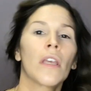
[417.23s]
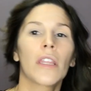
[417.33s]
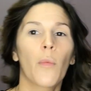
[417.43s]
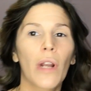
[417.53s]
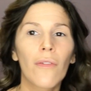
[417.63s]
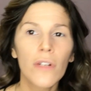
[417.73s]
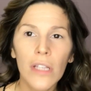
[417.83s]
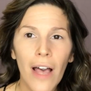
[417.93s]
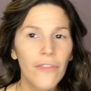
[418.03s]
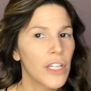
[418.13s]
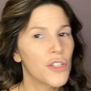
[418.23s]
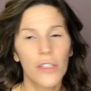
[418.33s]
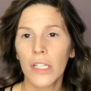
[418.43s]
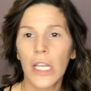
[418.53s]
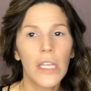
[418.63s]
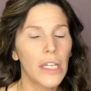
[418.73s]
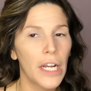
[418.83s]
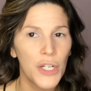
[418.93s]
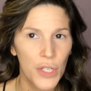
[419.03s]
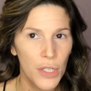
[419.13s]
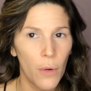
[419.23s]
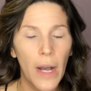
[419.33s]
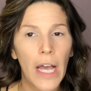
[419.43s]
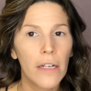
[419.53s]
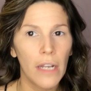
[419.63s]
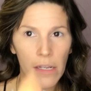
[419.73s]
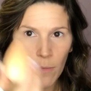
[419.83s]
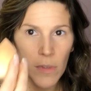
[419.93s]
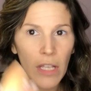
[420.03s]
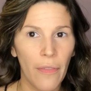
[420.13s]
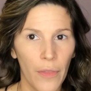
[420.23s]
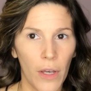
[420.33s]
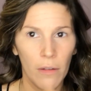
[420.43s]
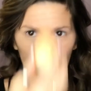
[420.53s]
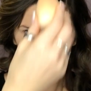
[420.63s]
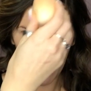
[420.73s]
And then whatever's left, I just take and I just go ahead and I set the